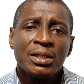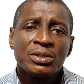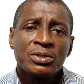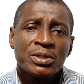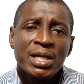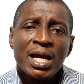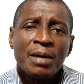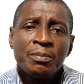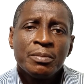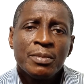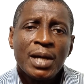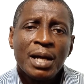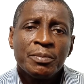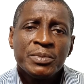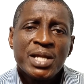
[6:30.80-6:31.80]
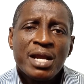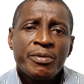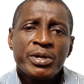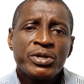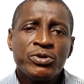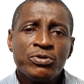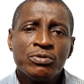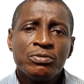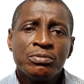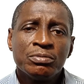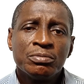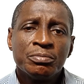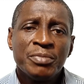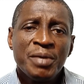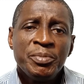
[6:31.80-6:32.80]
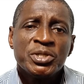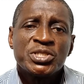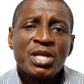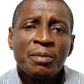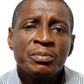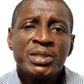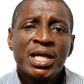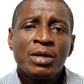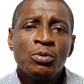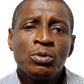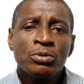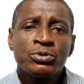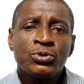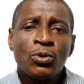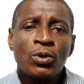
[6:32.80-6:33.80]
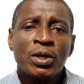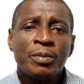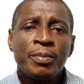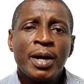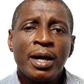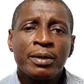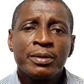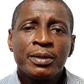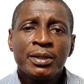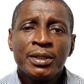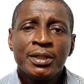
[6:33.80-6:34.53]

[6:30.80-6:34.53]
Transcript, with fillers: today I'm I'm daring you. Maybe someday we'll talk about